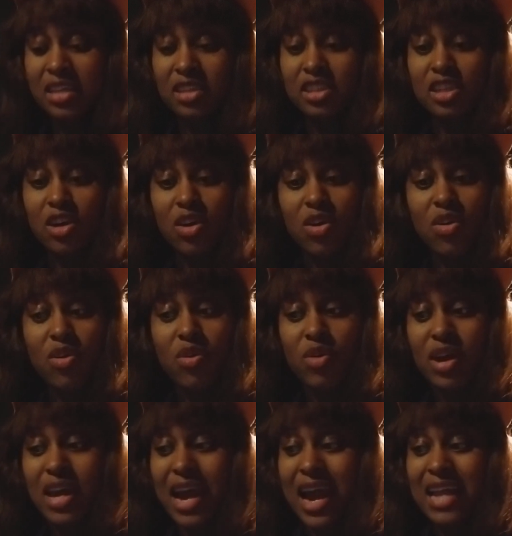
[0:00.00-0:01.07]

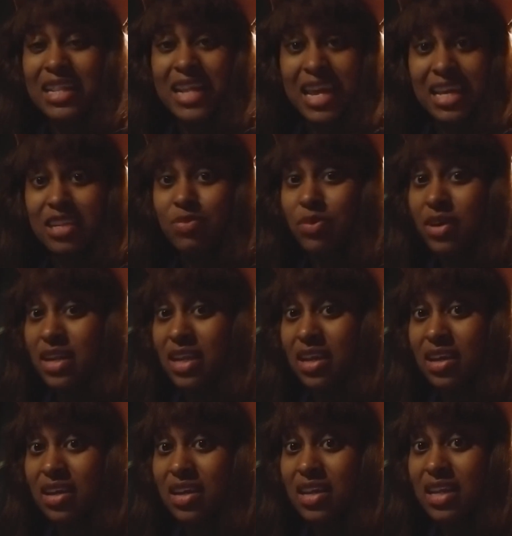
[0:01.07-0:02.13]
So I think it's pretty
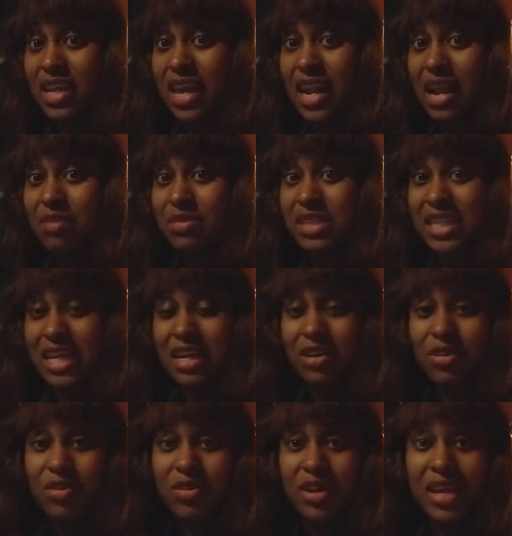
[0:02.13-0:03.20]
good that I'm
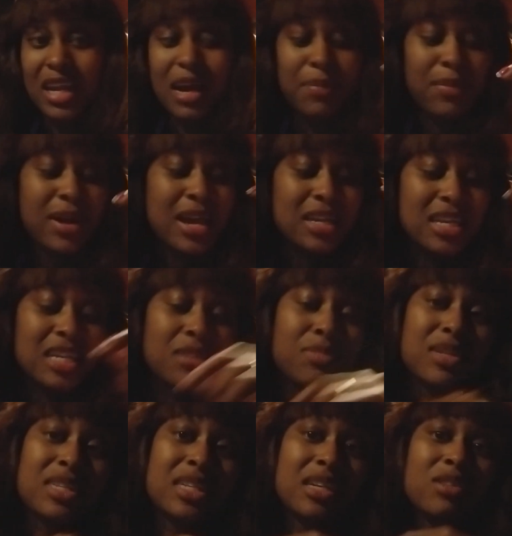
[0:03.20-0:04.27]
single and I probably need to
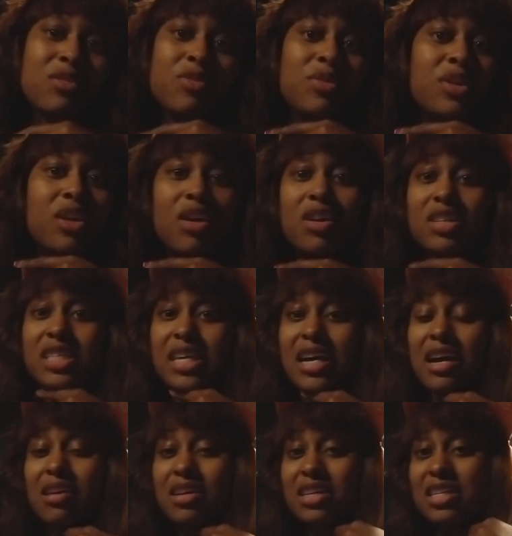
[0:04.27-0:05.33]
be single for a long
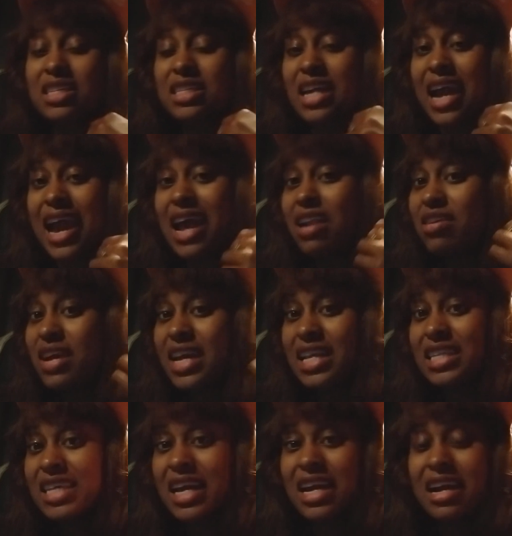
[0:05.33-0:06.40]
time because I don't
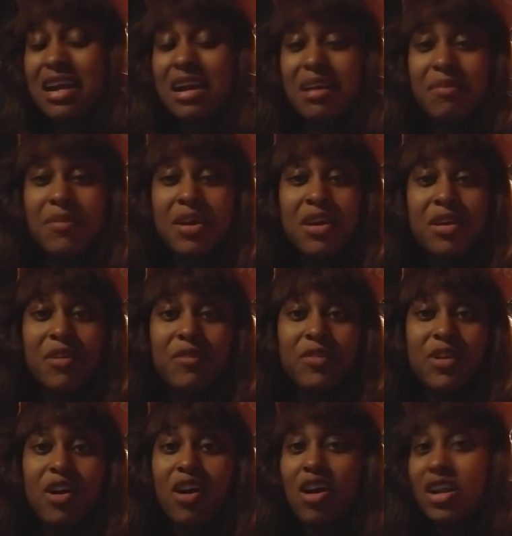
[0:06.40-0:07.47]
have time
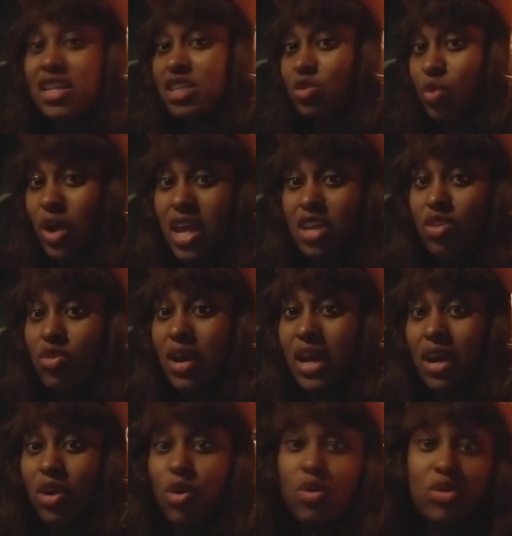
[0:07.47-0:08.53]
for all this where you
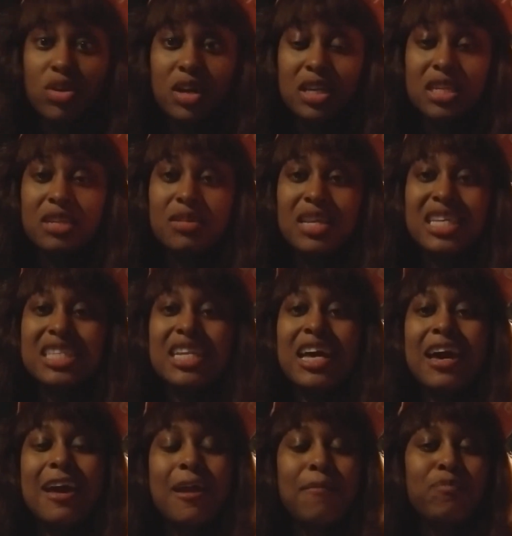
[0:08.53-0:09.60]
at, who, because it's
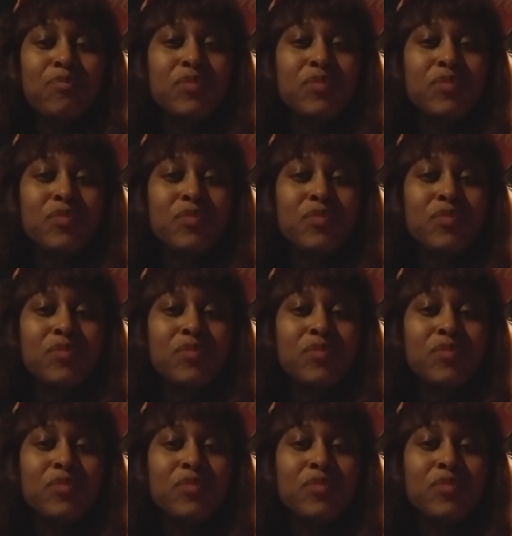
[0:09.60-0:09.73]
like